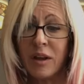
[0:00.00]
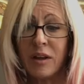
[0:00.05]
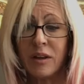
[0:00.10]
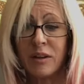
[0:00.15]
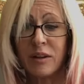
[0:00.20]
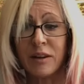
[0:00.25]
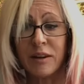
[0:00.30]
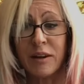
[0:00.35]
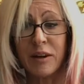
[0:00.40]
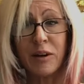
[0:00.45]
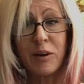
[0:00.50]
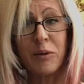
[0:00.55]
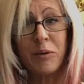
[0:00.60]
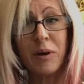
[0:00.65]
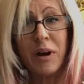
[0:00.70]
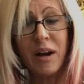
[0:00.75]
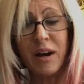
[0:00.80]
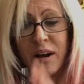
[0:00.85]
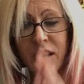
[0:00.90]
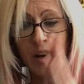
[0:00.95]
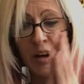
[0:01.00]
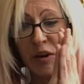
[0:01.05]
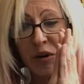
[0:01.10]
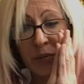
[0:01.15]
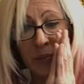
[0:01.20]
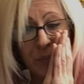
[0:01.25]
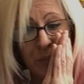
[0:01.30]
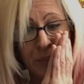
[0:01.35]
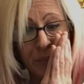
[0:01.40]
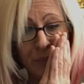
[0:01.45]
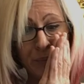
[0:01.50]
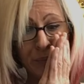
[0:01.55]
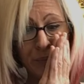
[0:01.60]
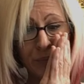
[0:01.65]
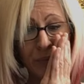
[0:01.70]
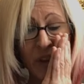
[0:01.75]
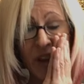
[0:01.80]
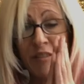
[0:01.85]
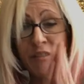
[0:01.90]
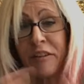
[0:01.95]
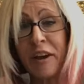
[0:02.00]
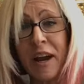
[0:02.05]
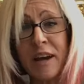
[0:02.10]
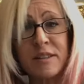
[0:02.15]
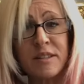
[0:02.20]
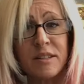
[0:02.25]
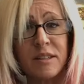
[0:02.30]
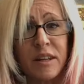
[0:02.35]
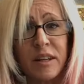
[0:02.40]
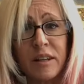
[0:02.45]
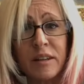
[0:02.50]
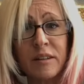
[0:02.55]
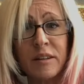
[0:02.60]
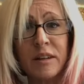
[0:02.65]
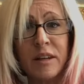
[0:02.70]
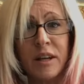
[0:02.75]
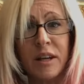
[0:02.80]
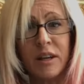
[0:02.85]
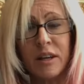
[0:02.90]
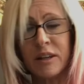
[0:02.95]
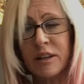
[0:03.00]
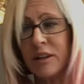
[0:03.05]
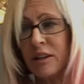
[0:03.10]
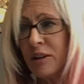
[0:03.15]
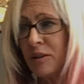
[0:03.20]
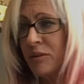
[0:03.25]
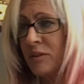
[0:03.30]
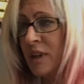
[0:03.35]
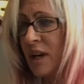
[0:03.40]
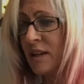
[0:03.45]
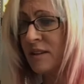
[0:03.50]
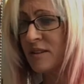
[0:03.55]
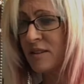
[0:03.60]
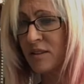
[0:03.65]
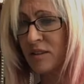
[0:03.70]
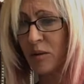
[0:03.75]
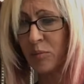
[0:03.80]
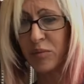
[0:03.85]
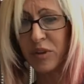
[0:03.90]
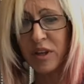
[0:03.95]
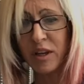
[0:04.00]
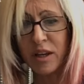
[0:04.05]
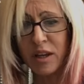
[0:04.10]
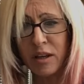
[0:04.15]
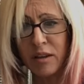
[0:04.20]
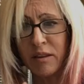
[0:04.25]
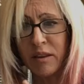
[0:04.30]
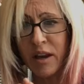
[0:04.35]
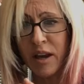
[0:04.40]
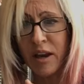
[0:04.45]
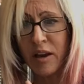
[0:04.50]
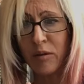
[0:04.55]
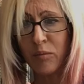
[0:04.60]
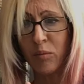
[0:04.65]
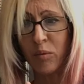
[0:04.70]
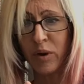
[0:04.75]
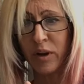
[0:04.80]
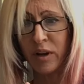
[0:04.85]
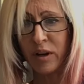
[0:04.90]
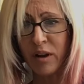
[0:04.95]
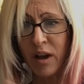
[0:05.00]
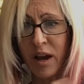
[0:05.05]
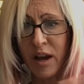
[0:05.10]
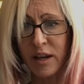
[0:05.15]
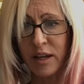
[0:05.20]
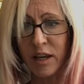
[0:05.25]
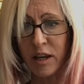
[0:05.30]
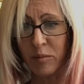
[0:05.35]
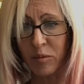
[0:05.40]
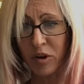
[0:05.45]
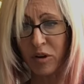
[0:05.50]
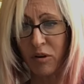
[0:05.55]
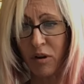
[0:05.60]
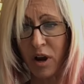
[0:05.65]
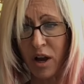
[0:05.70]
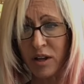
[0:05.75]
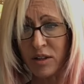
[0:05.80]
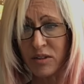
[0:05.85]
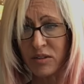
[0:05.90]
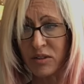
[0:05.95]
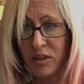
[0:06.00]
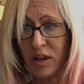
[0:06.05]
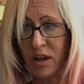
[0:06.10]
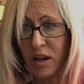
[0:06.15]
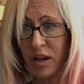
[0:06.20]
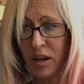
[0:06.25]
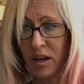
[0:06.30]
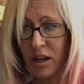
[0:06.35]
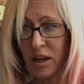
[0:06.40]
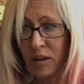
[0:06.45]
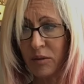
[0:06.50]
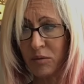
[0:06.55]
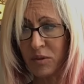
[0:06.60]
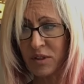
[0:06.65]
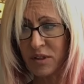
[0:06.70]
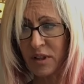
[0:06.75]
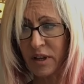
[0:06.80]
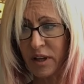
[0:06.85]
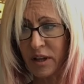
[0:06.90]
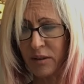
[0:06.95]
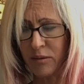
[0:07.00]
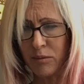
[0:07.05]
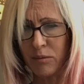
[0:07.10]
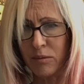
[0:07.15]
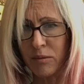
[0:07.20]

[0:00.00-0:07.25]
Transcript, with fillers: You know, um, fasting. You know, that's something that when I came across, it was like,